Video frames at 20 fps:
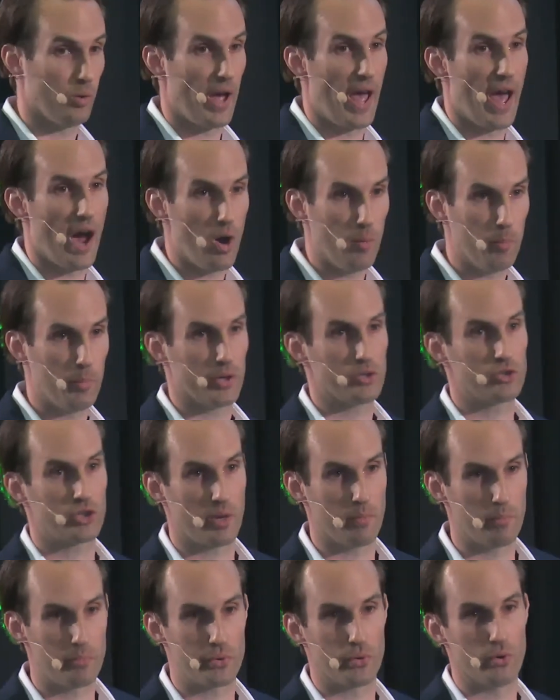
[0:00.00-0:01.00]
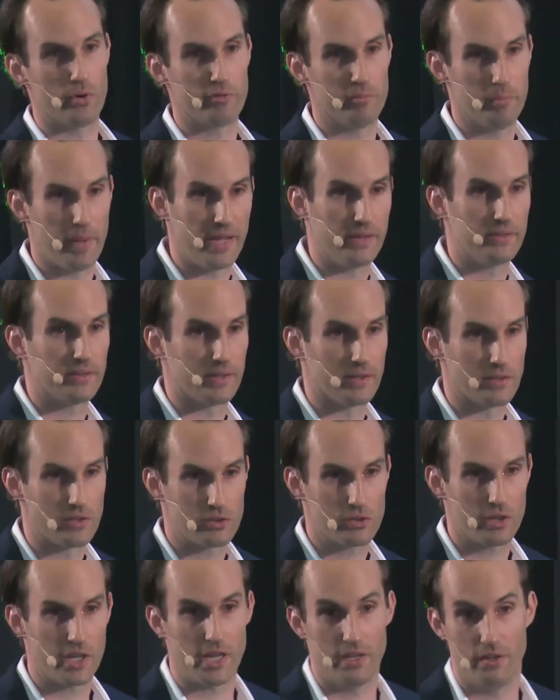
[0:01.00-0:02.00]
help us improve
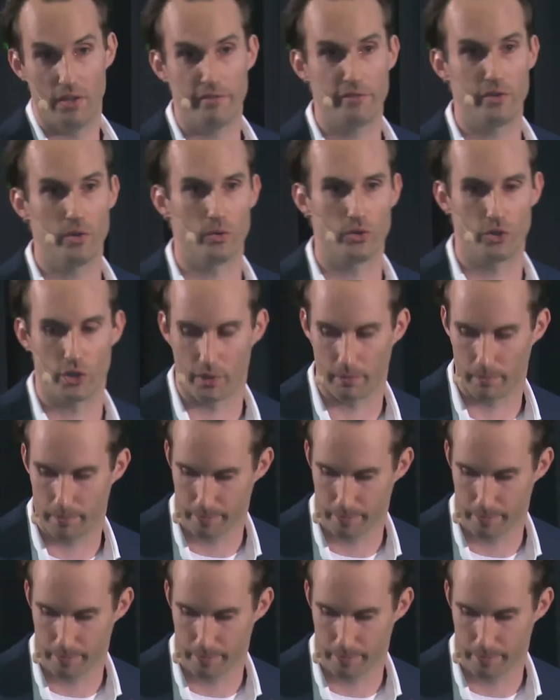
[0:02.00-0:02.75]
maintenance in the future.